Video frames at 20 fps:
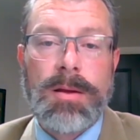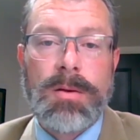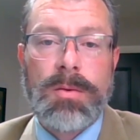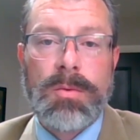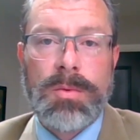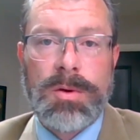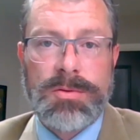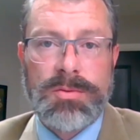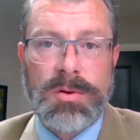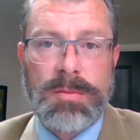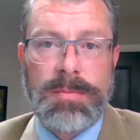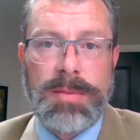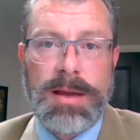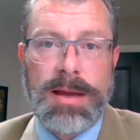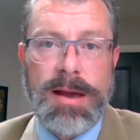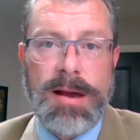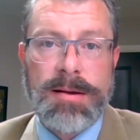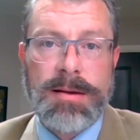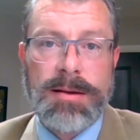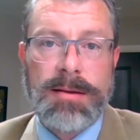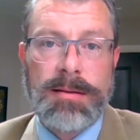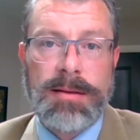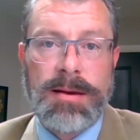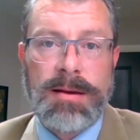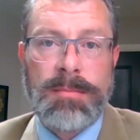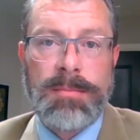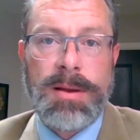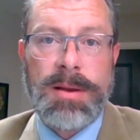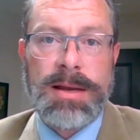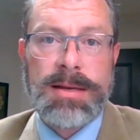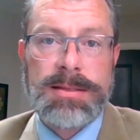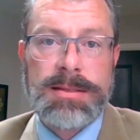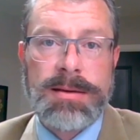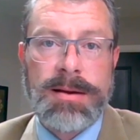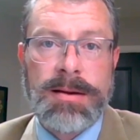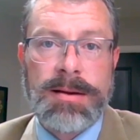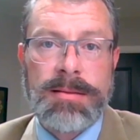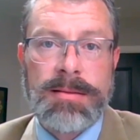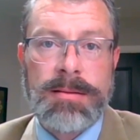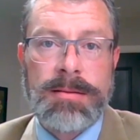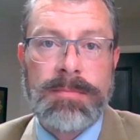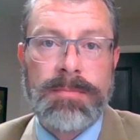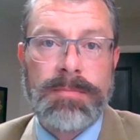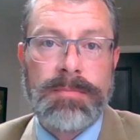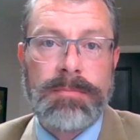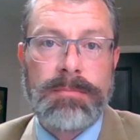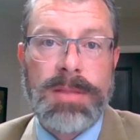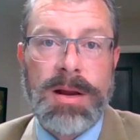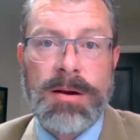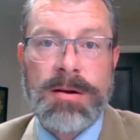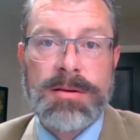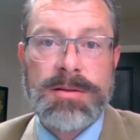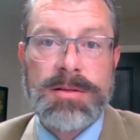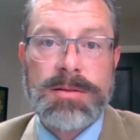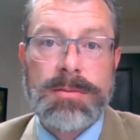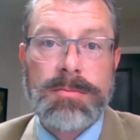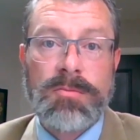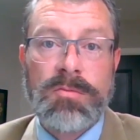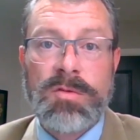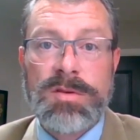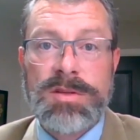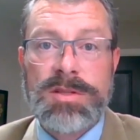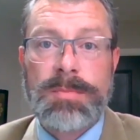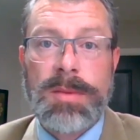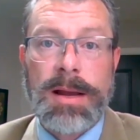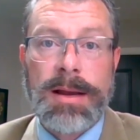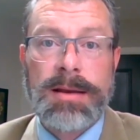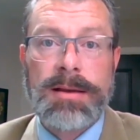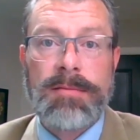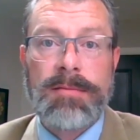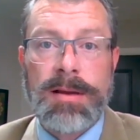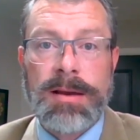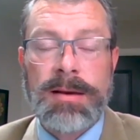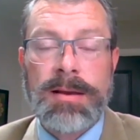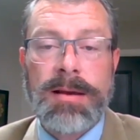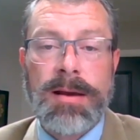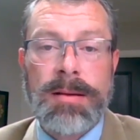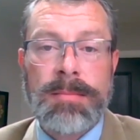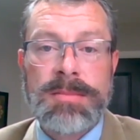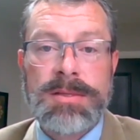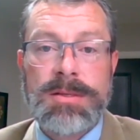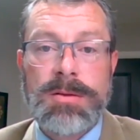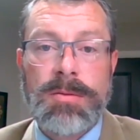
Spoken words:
which would be calculated based on the parents' respective incomes.